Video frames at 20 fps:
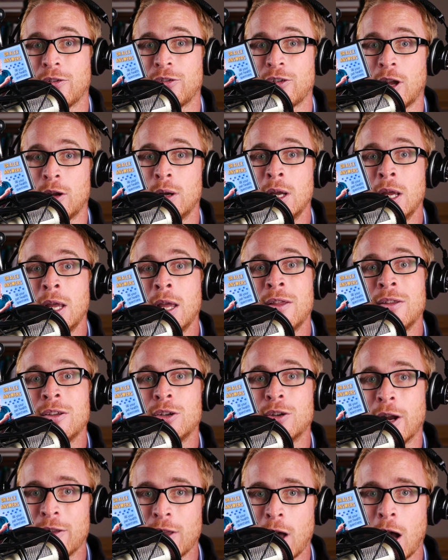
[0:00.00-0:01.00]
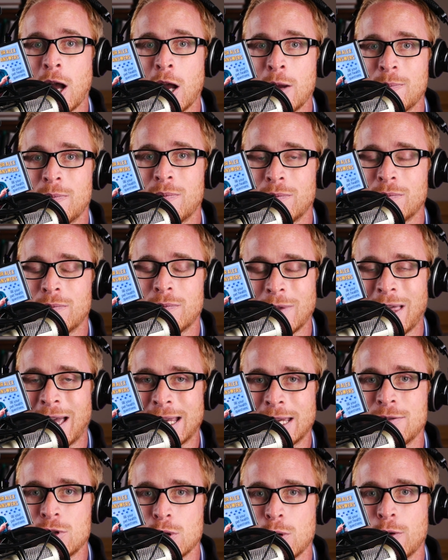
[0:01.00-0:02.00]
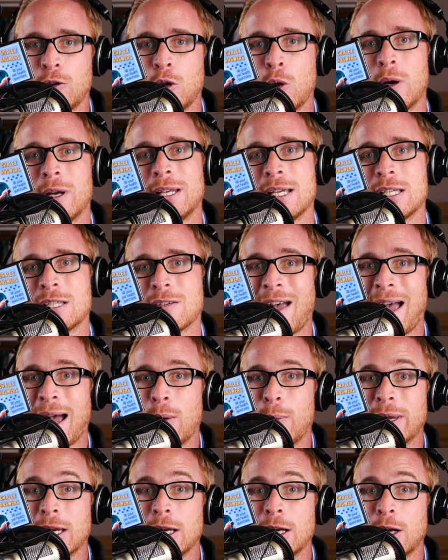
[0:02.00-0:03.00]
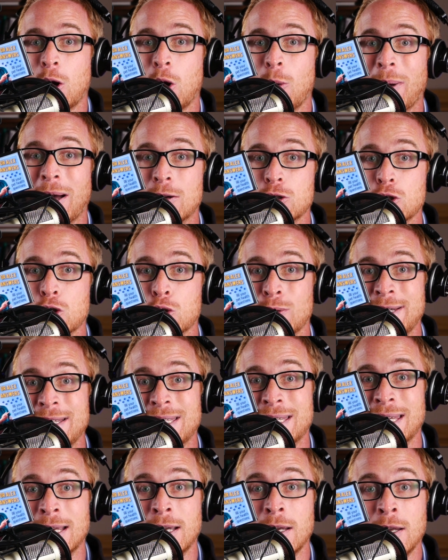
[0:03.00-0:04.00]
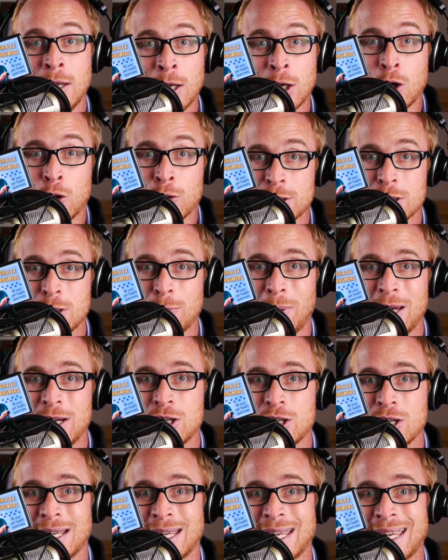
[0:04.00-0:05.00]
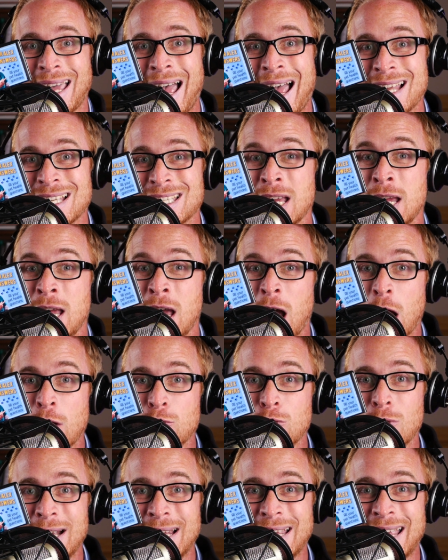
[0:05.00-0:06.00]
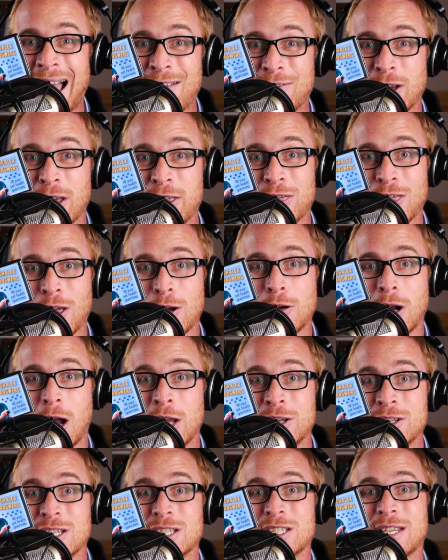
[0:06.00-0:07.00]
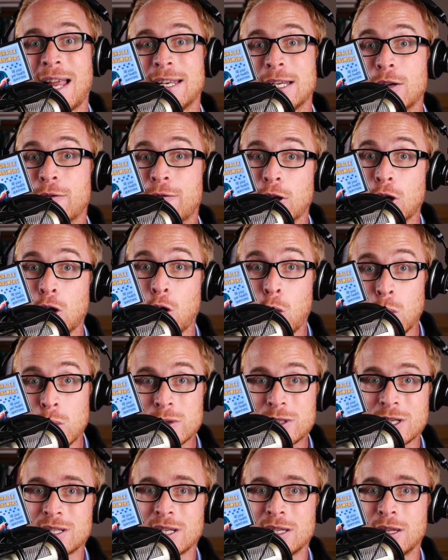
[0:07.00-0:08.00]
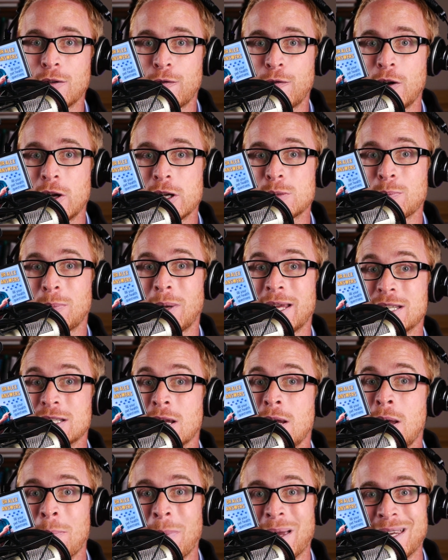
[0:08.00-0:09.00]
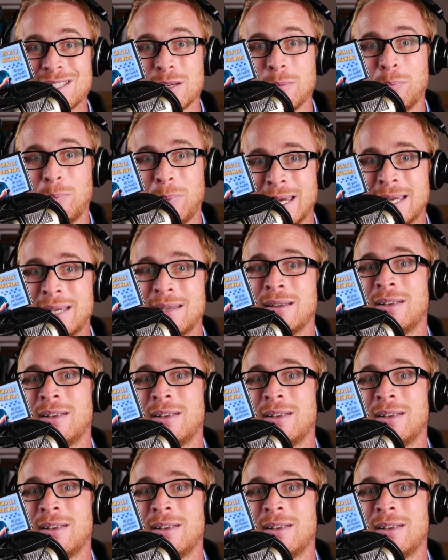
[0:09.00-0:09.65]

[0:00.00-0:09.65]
So I hope that gives you a few ideas of how we can go about treating constipation in cats, and really having a thorough understanding of the causes in the first place makes a big